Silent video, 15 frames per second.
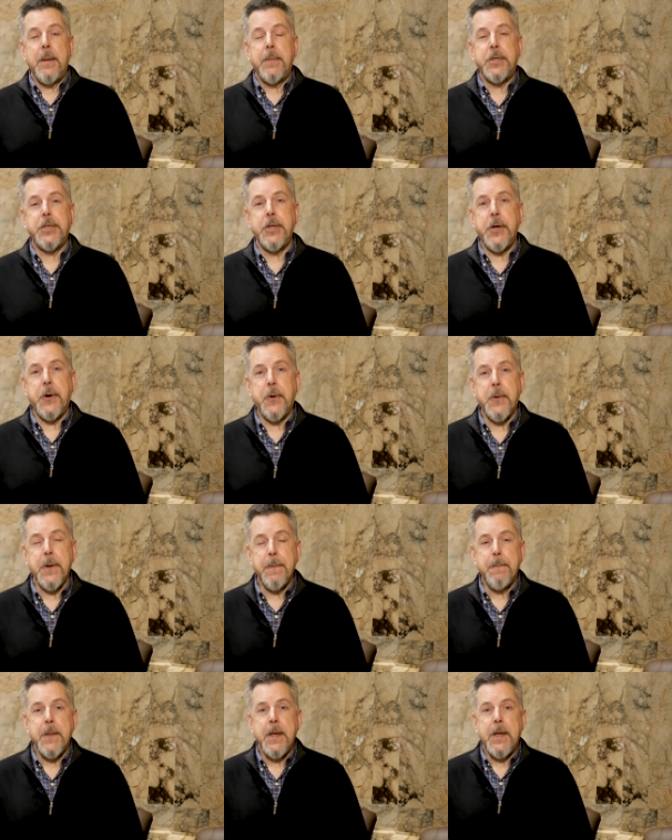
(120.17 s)
But you know,
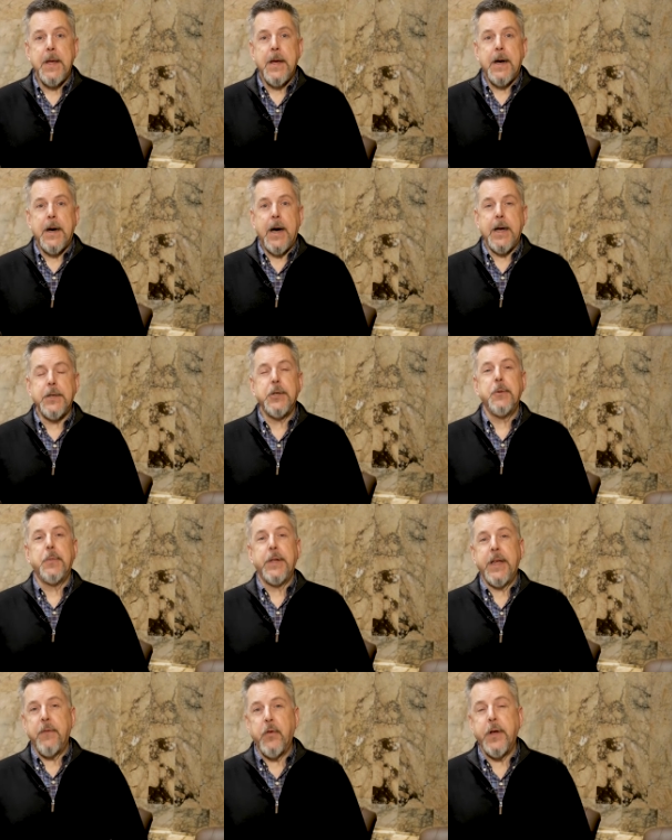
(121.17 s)
I do
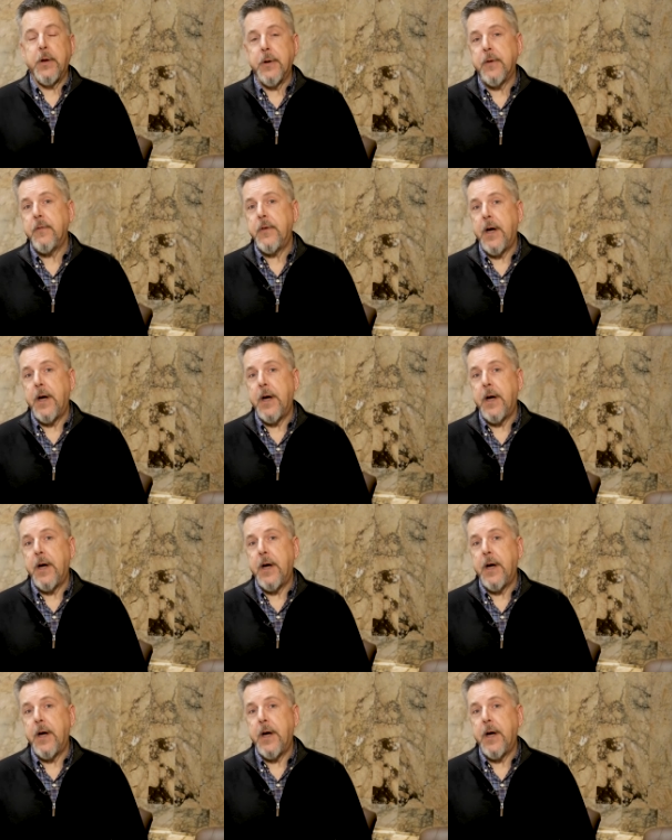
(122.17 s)
believe we could have